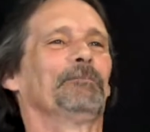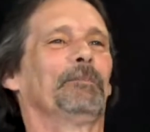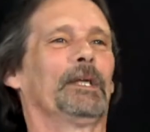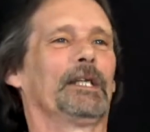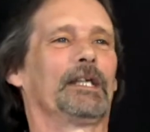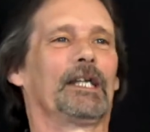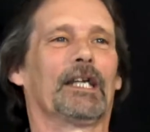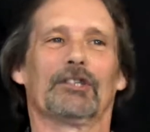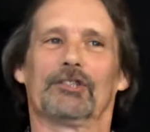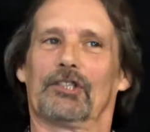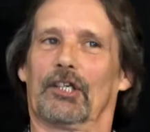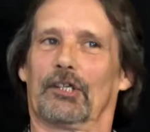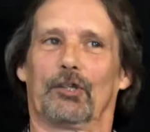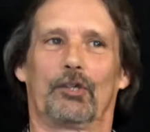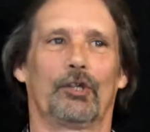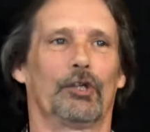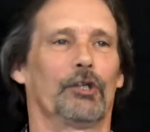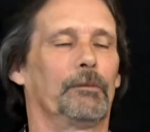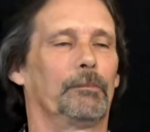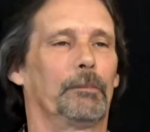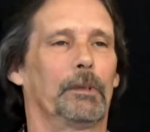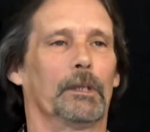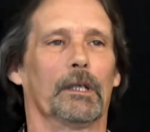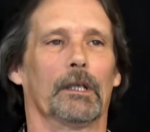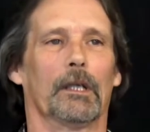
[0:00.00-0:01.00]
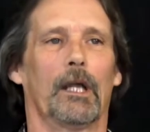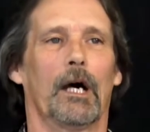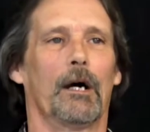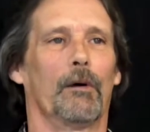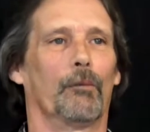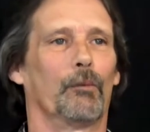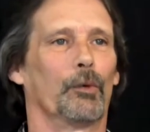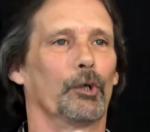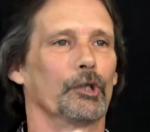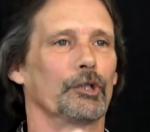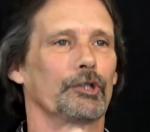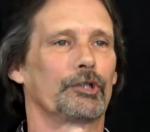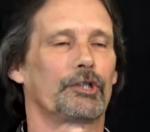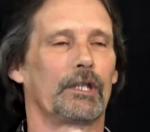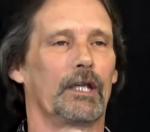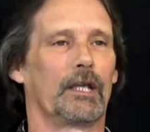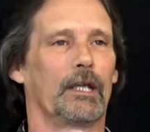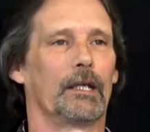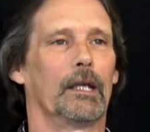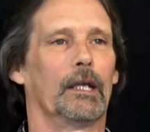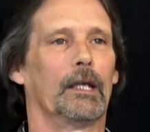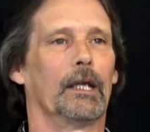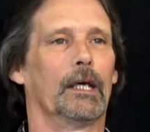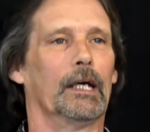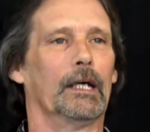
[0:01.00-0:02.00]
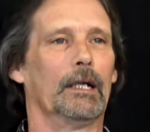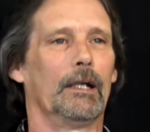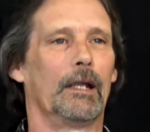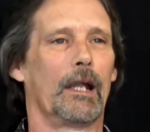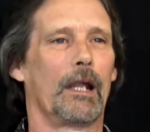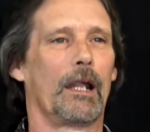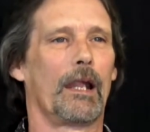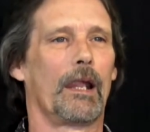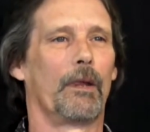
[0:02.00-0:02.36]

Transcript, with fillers: because it could have been a lot worse. And